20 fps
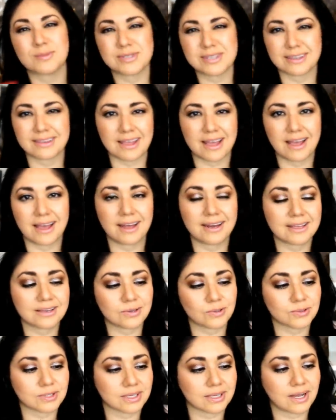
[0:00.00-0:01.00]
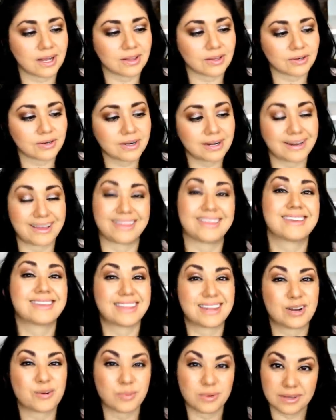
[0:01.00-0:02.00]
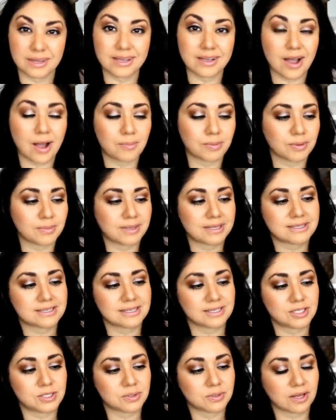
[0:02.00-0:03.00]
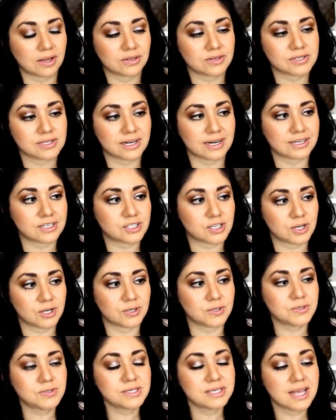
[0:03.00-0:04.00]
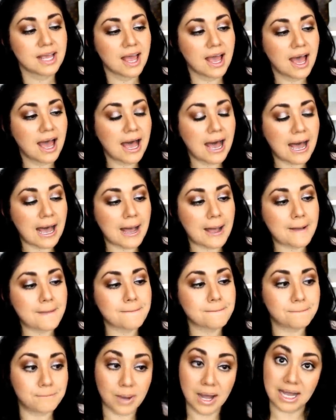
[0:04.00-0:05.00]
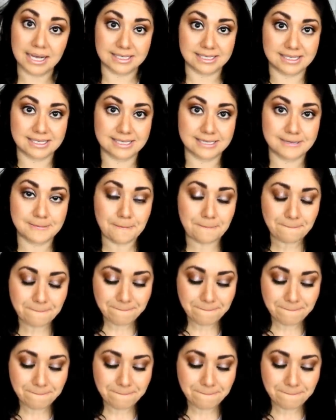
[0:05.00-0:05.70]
almost like that honey golden color, and I think that it really complements the two colors that I chose. Uh, but,